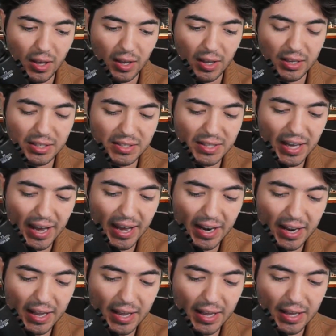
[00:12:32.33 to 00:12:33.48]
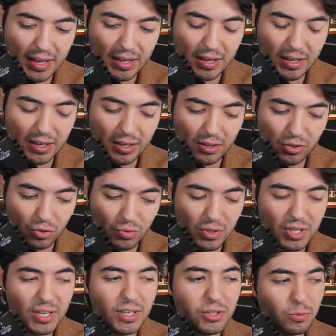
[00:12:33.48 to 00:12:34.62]
is that you
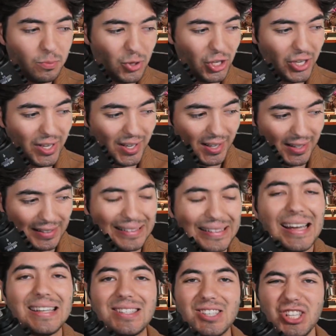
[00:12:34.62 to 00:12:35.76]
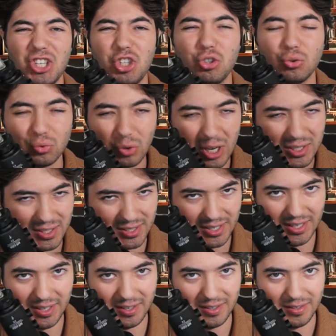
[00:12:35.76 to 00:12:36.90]
need to be less
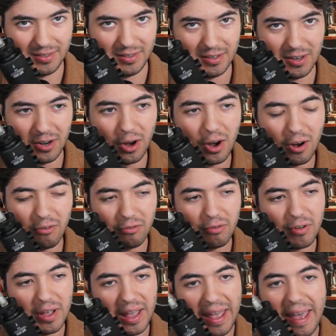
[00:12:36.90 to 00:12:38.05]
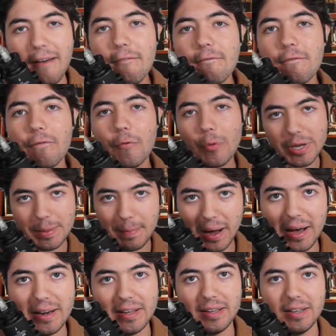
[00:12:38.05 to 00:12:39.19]
trusting of
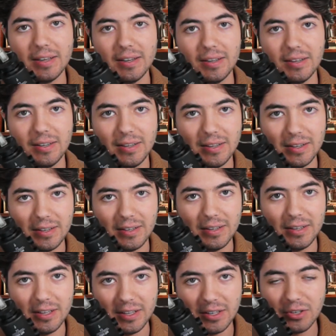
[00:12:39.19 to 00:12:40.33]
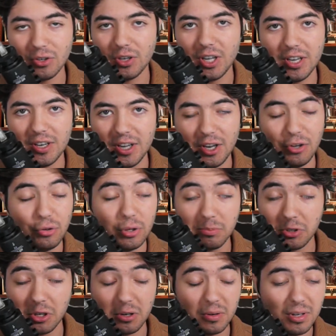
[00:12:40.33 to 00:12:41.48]
everybody in
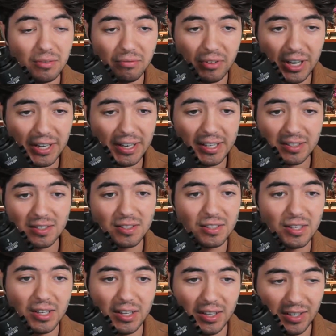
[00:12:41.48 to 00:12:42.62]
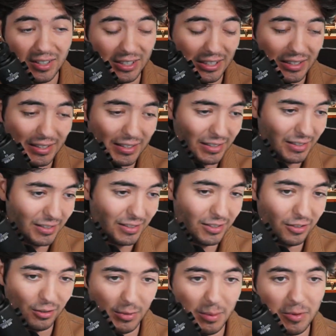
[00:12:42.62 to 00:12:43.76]
crypto, in finance,
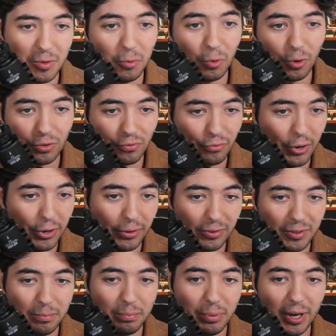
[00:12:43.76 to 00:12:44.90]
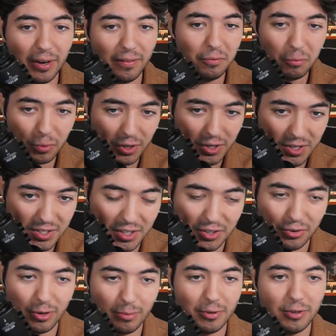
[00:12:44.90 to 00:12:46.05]
maybe the world, frankly. But we're going to stick to
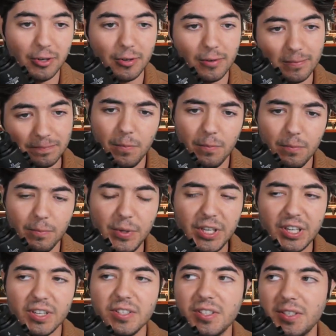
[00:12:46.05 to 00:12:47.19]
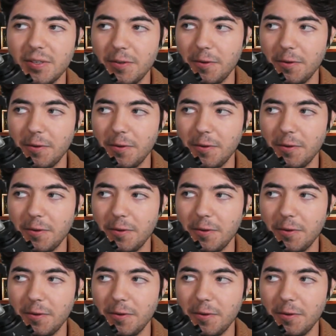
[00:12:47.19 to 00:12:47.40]
crypto here. Because